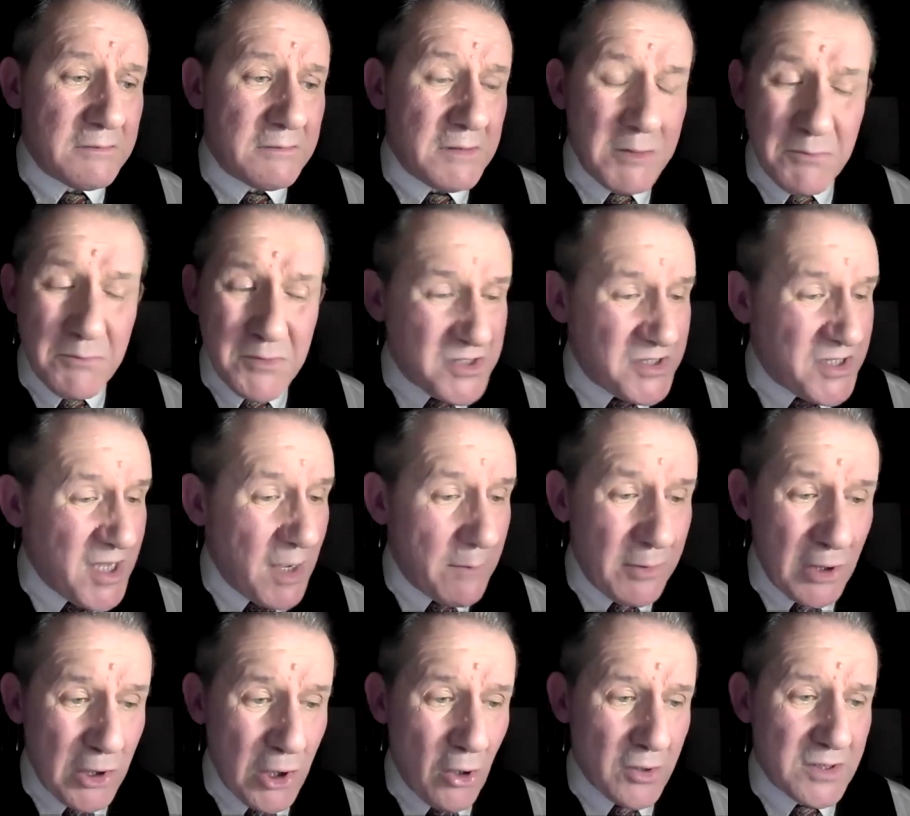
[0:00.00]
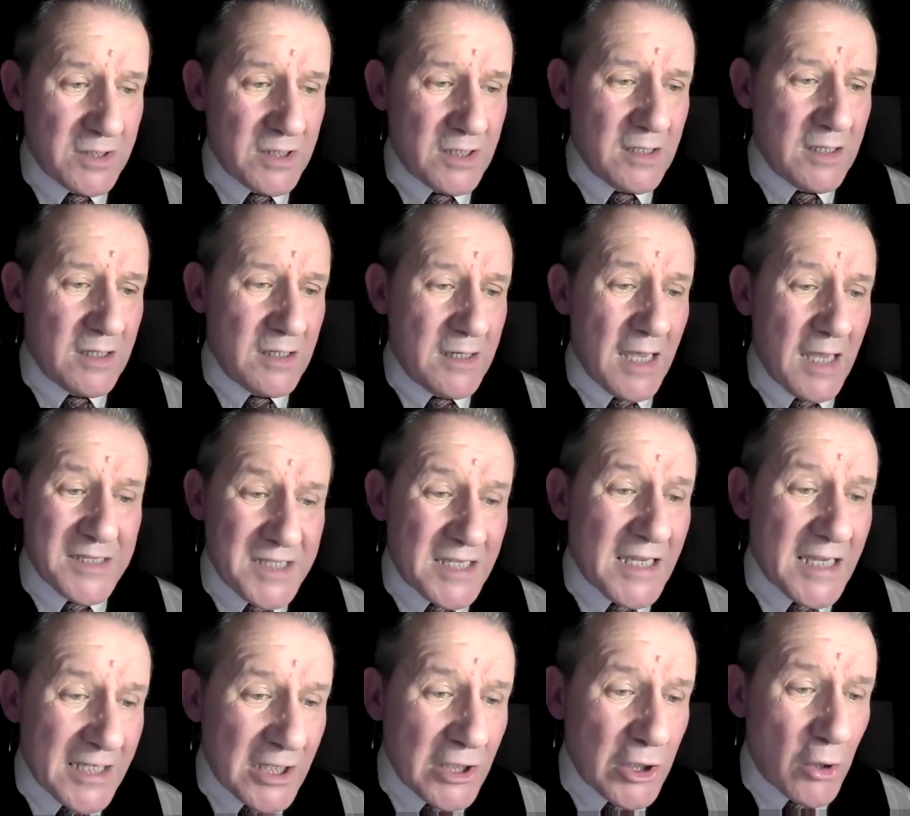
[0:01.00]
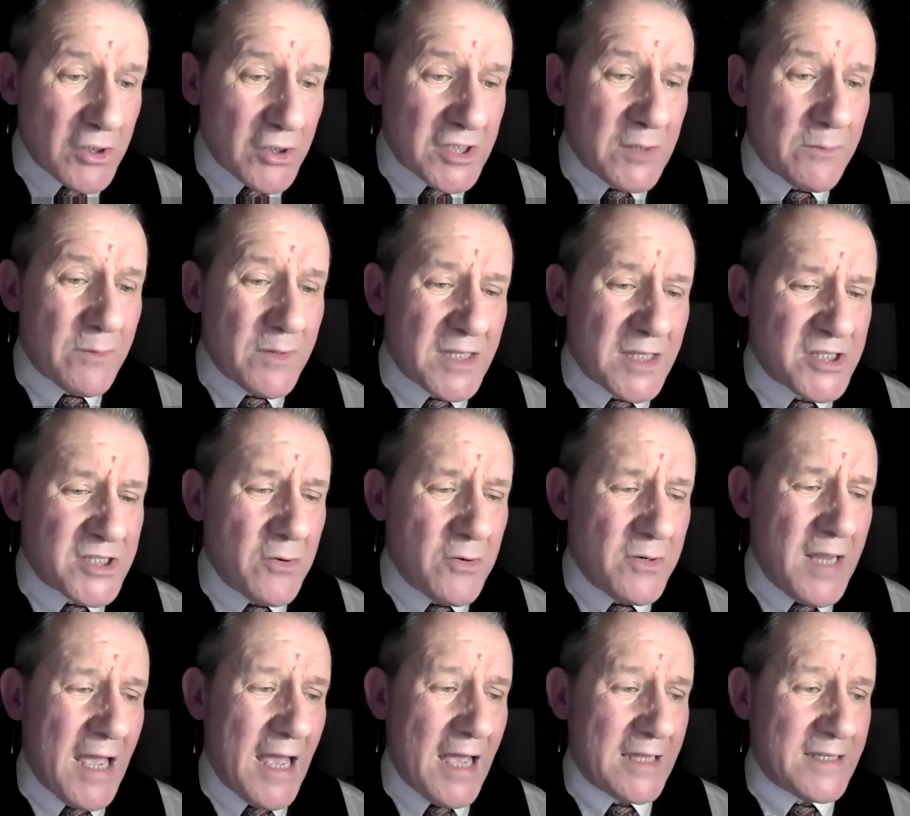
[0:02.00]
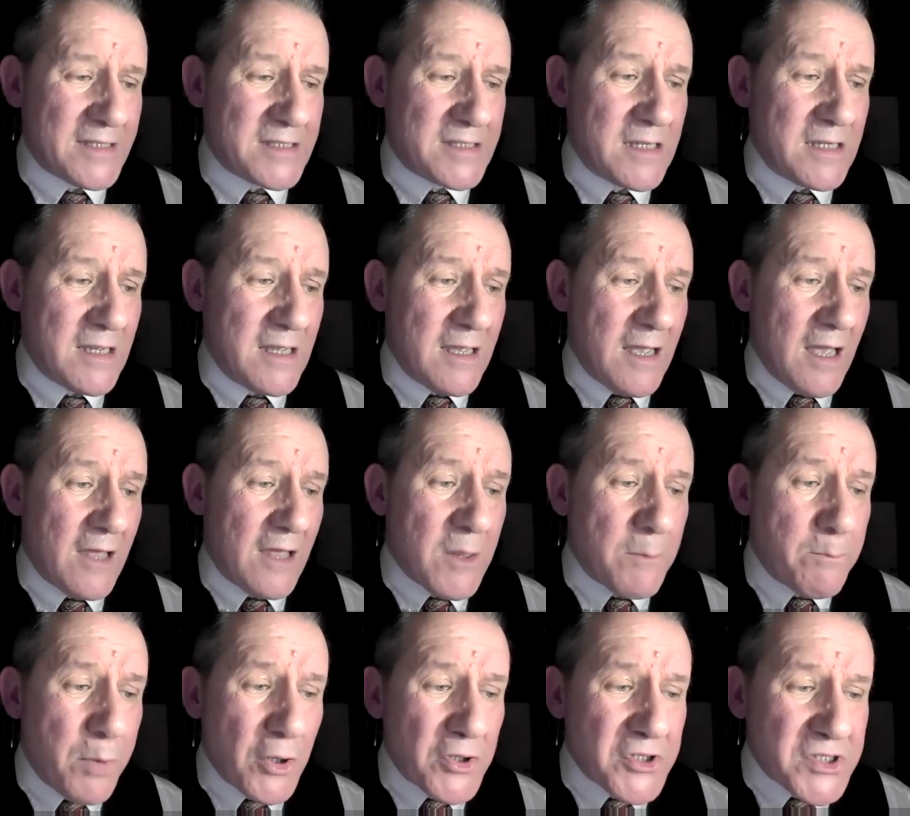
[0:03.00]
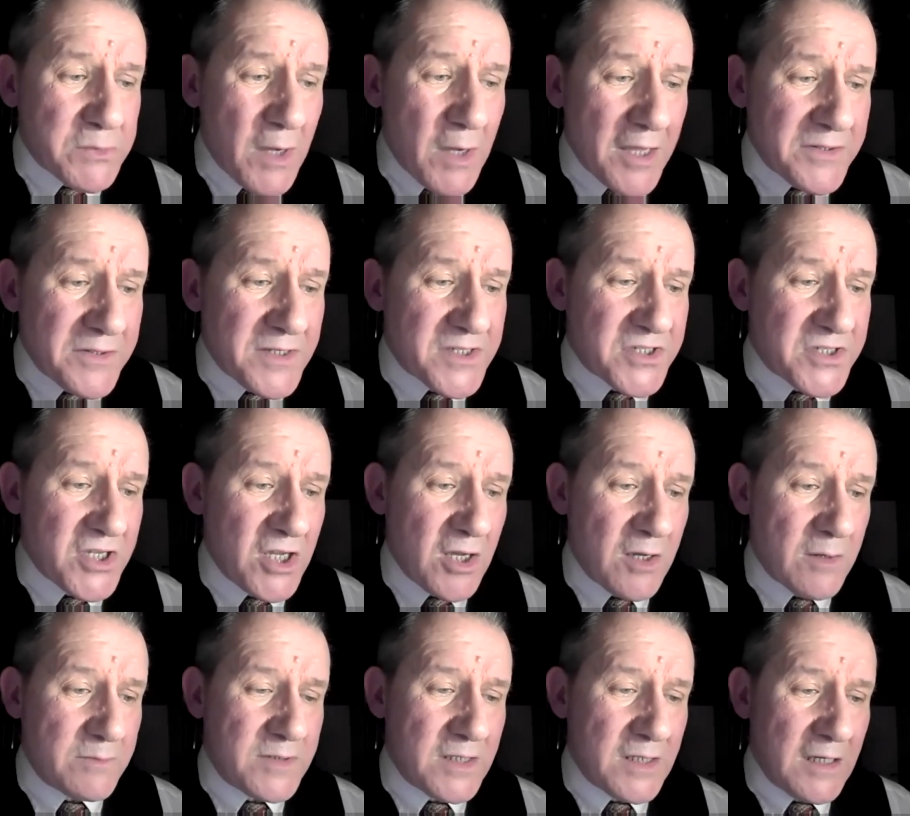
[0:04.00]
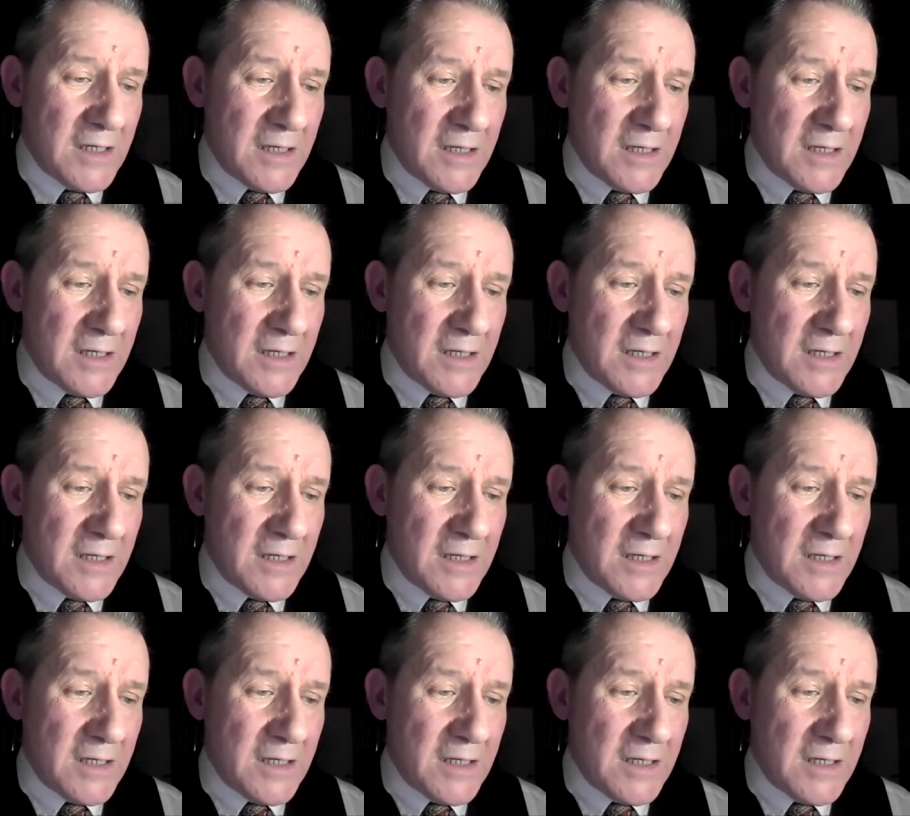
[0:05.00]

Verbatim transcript: It was double locked, as he had locked it with his own hands, and the bolts were undisturbed.